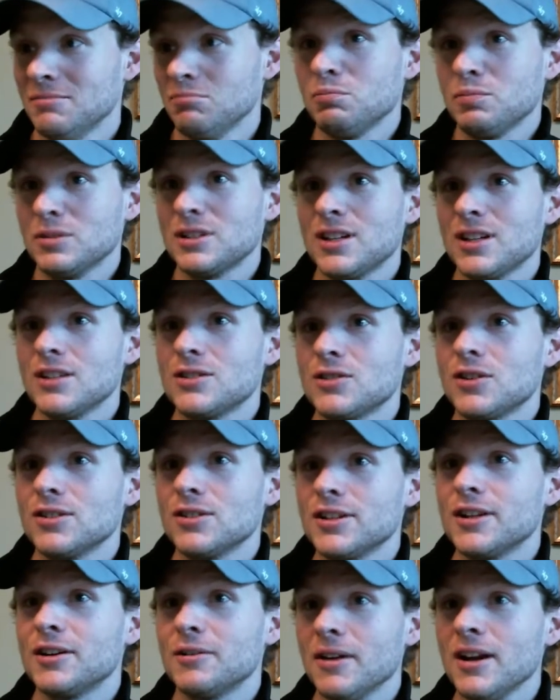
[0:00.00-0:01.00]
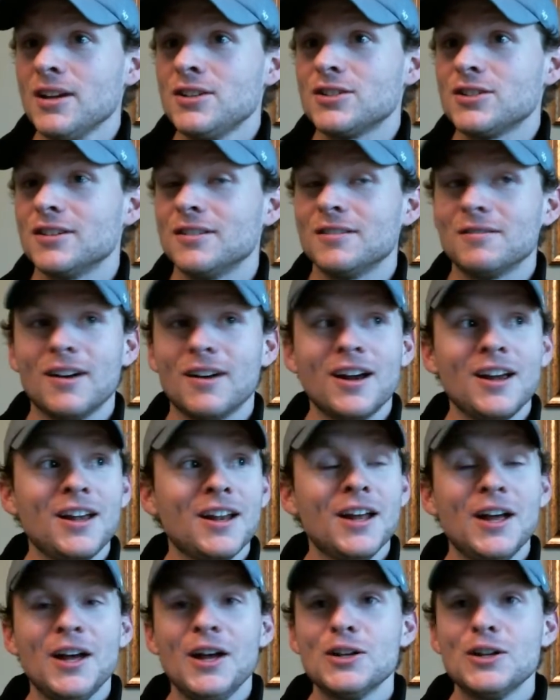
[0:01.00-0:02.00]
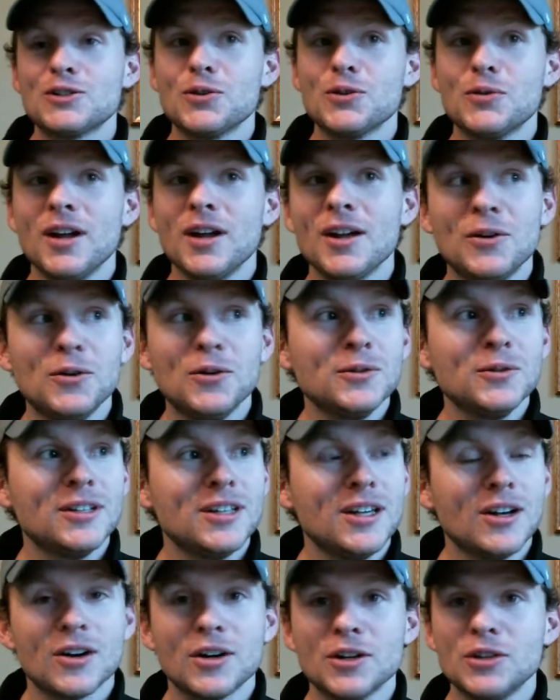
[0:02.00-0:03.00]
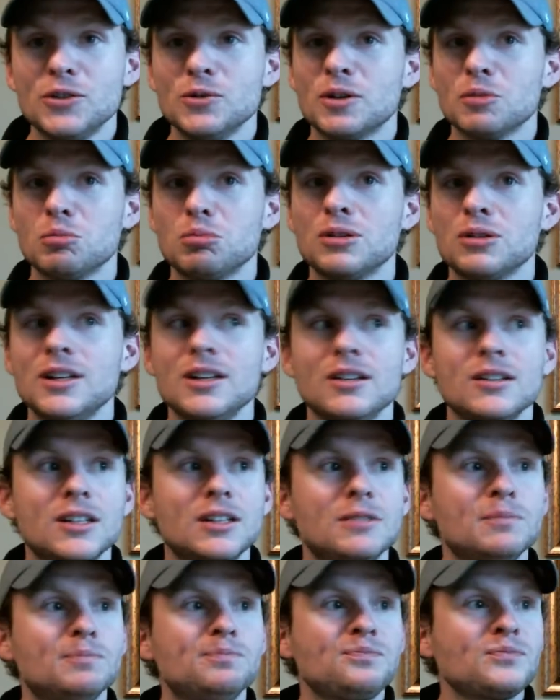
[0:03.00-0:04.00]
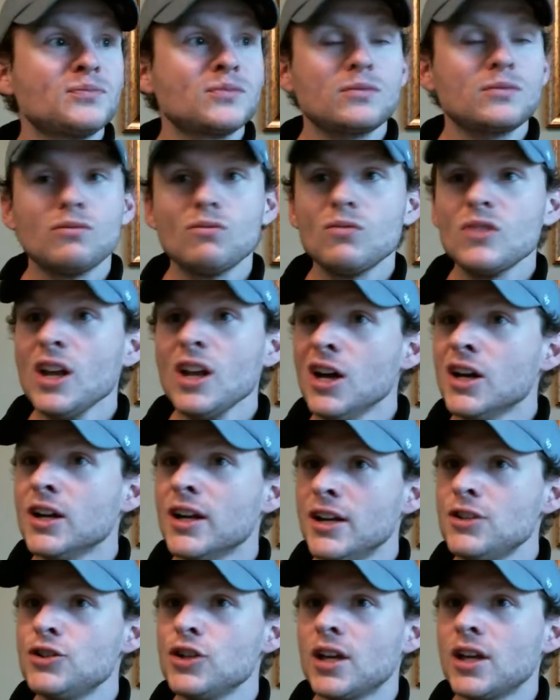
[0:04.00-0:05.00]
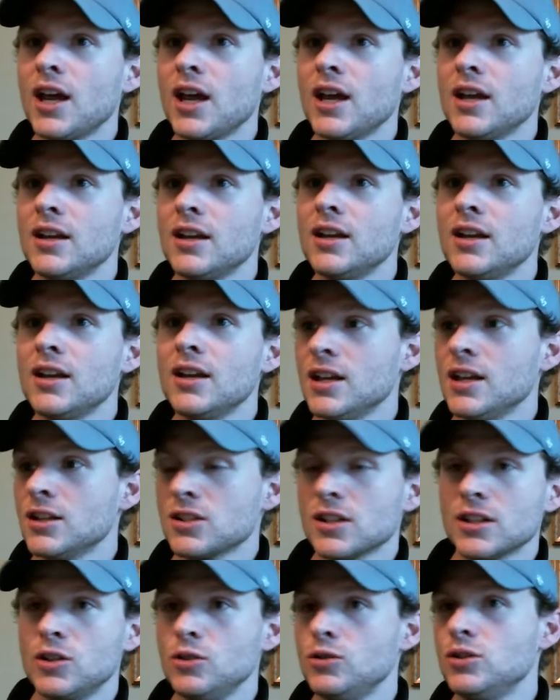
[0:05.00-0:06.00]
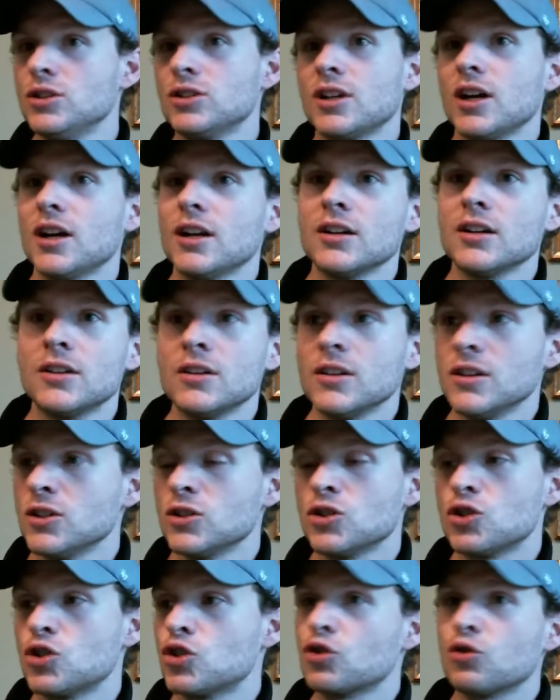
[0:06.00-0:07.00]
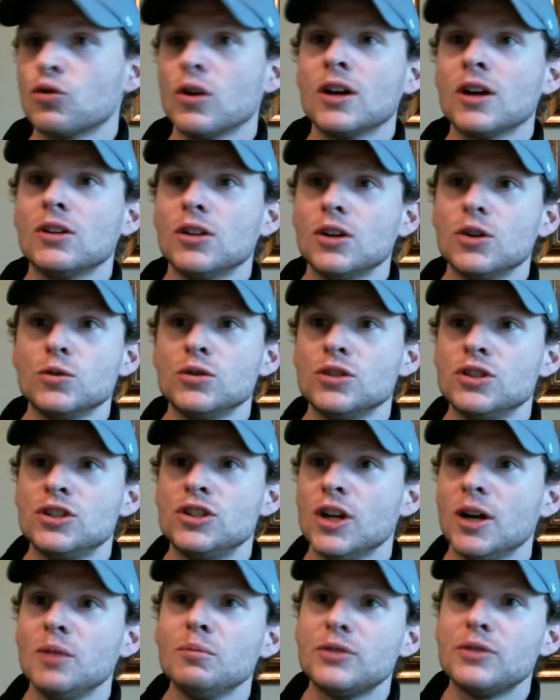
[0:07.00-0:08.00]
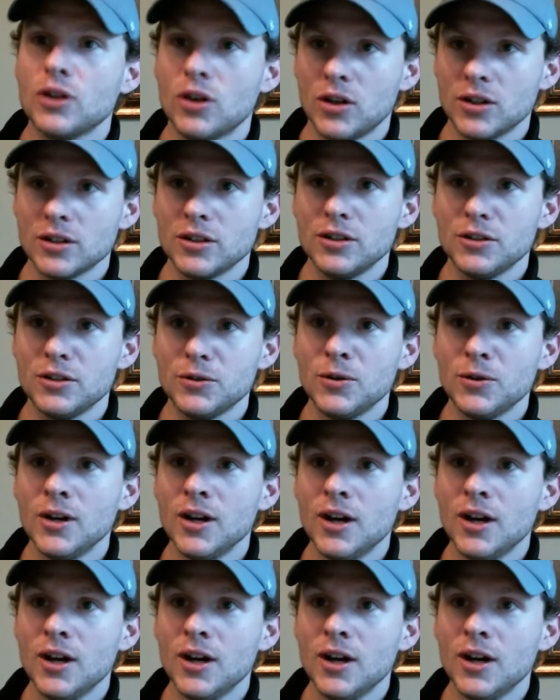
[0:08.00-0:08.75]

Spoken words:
besides our generation, right? So not only are you completely uneducated, it's like you just got this truckload dumped on you